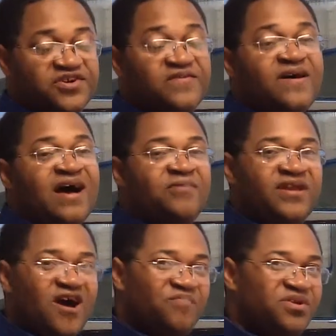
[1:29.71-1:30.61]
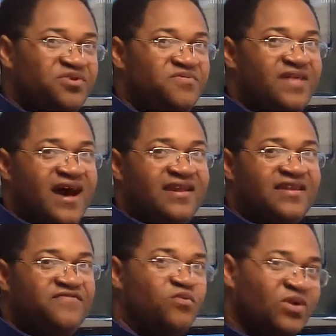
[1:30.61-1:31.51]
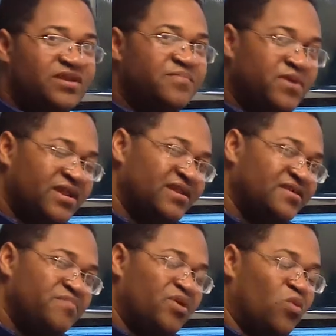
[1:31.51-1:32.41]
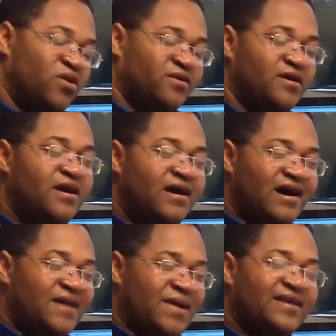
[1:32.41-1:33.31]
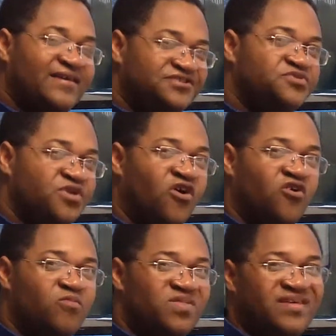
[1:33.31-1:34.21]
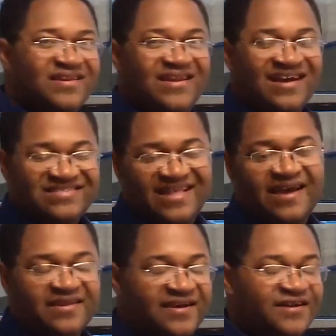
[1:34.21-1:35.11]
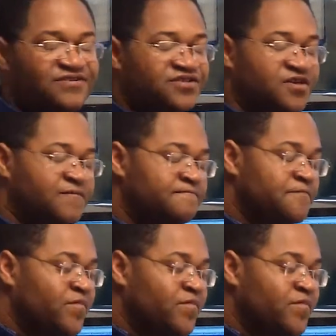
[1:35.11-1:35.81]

So I'm going to help you do that. And if you're willing to put in a little bit of work, um, I can get you in a home within the next 90 days or so.